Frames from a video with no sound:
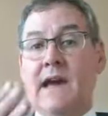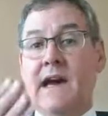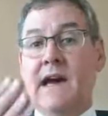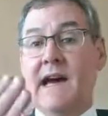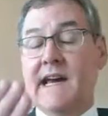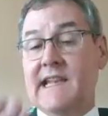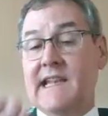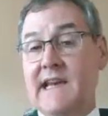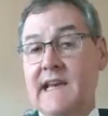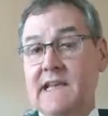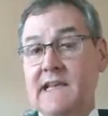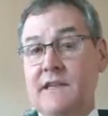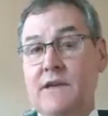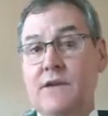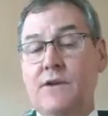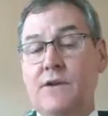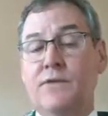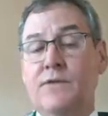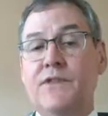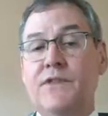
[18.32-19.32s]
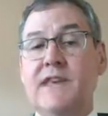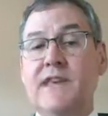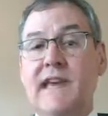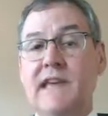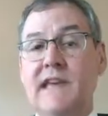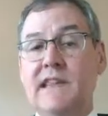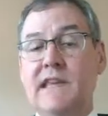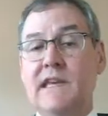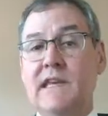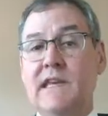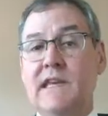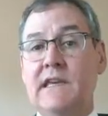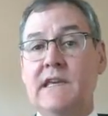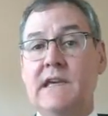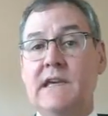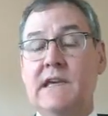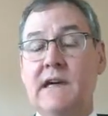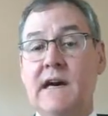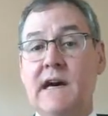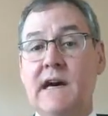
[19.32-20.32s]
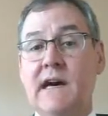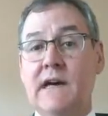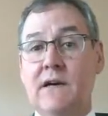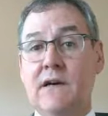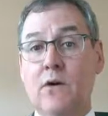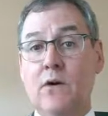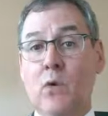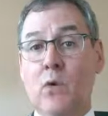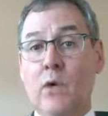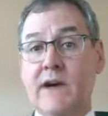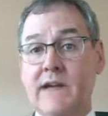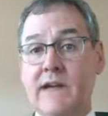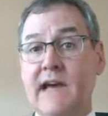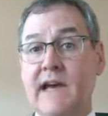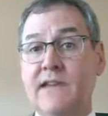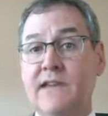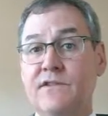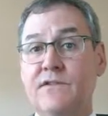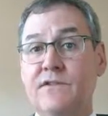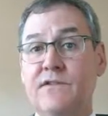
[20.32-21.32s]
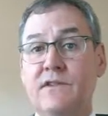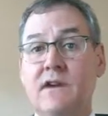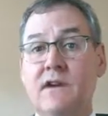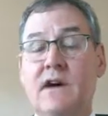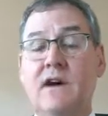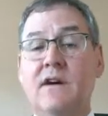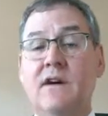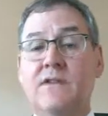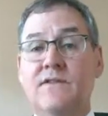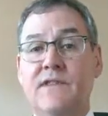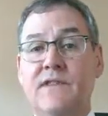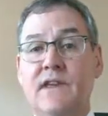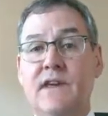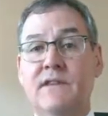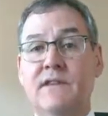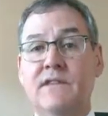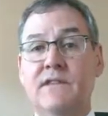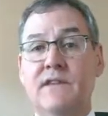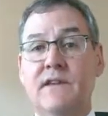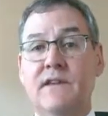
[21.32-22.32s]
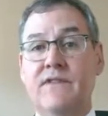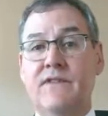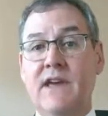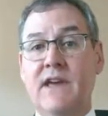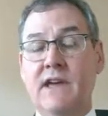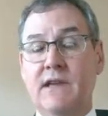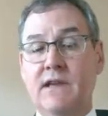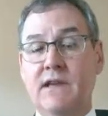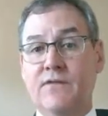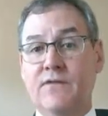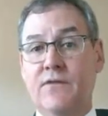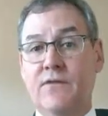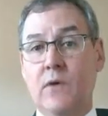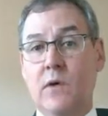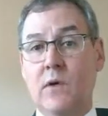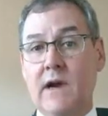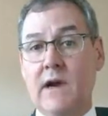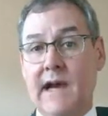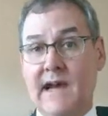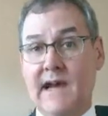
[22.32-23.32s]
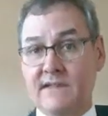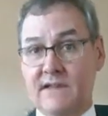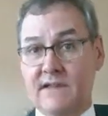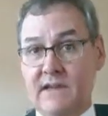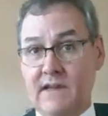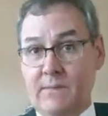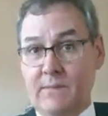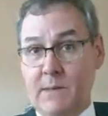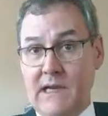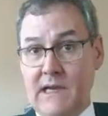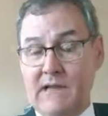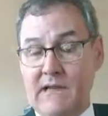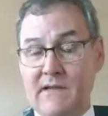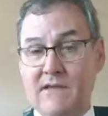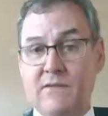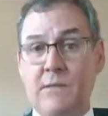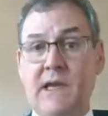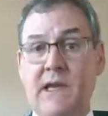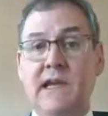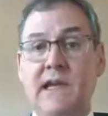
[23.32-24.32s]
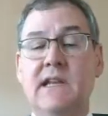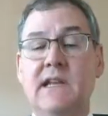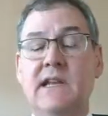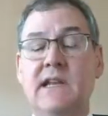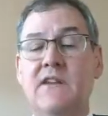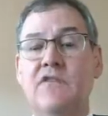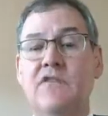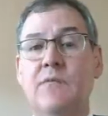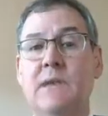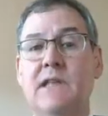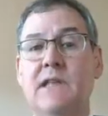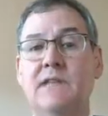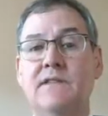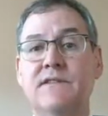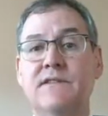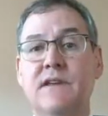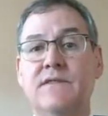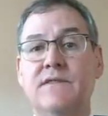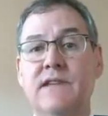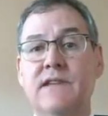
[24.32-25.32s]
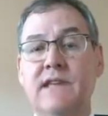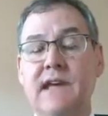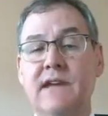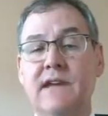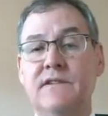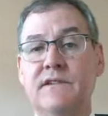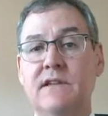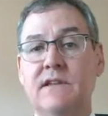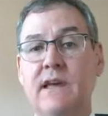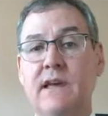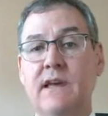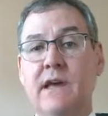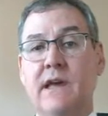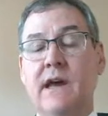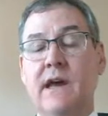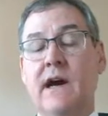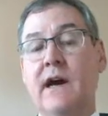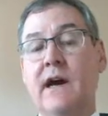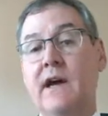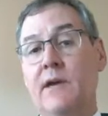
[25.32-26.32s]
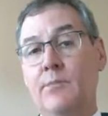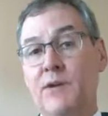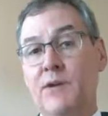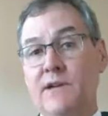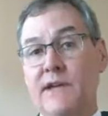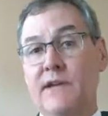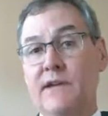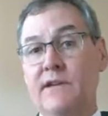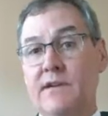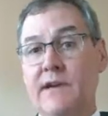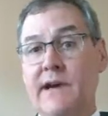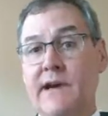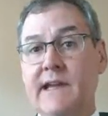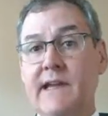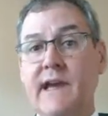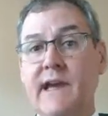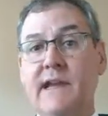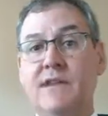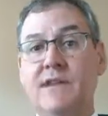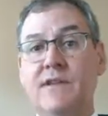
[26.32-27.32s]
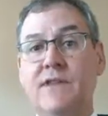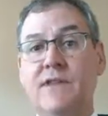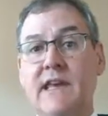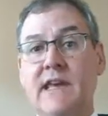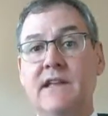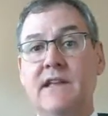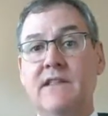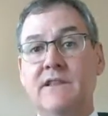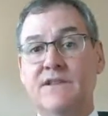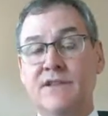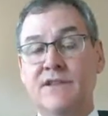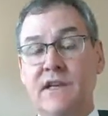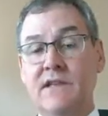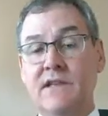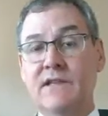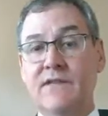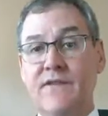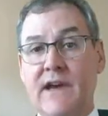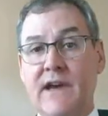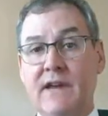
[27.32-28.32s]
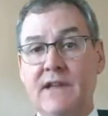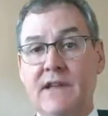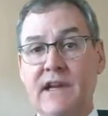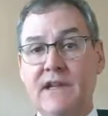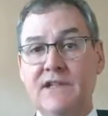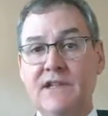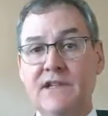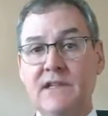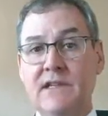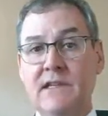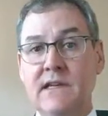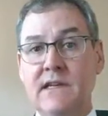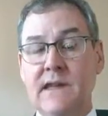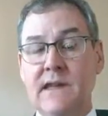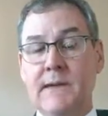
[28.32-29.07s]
I'd like to thank the organizers of this event for asking me to speak and giving me this invitation. In particular, I'd like to thank the GEIST Foundation.